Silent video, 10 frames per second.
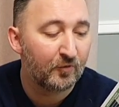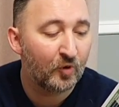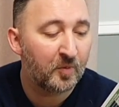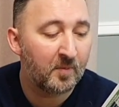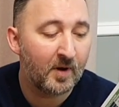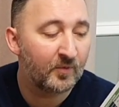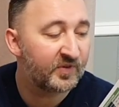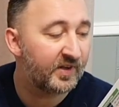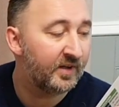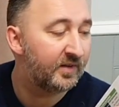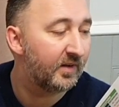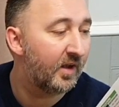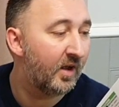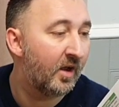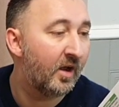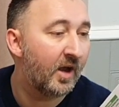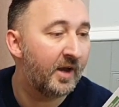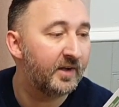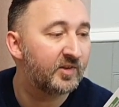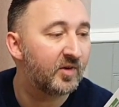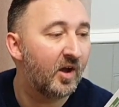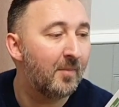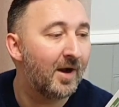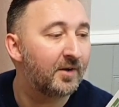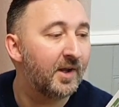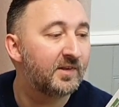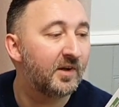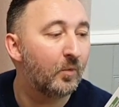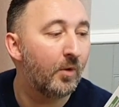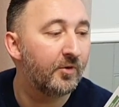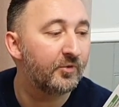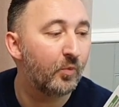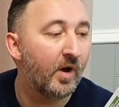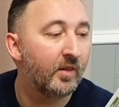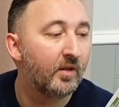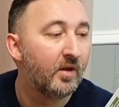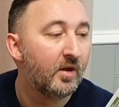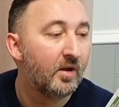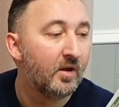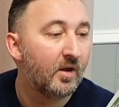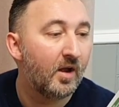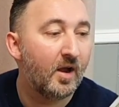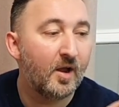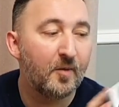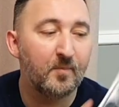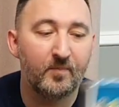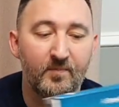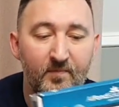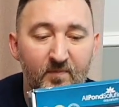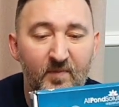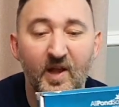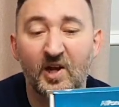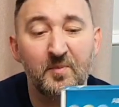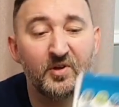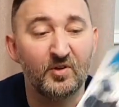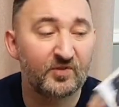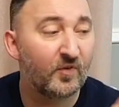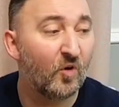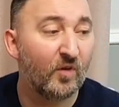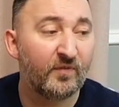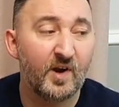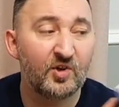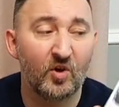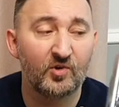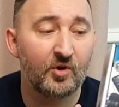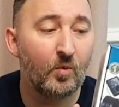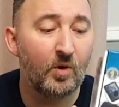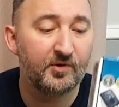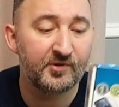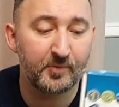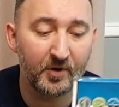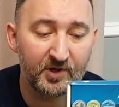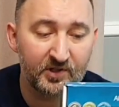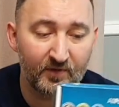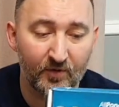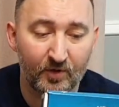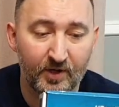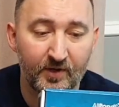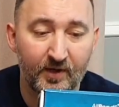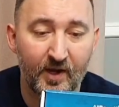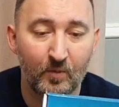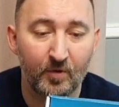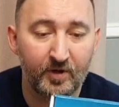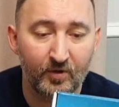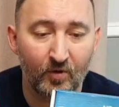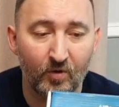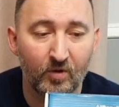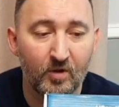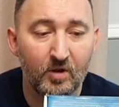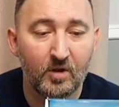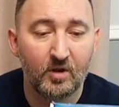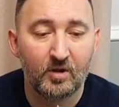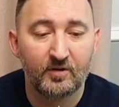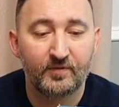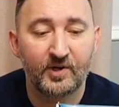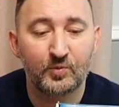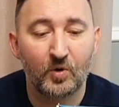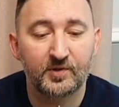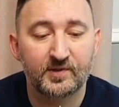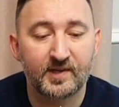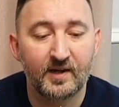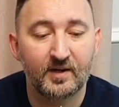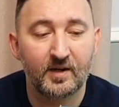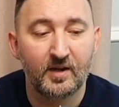rubber mounted, and it's a magnetic one as well. That can be used for fresh or saltwater, to be honest, if you're looking at getting one in your freshwater tank.